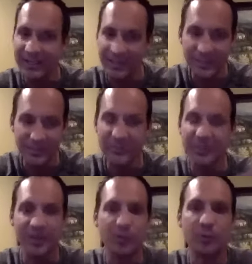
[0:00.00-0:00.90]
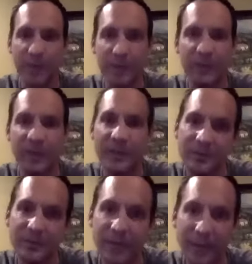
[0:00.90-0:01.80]
is a great way to
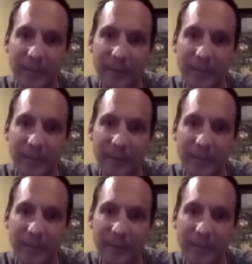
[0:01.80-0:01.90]
do that.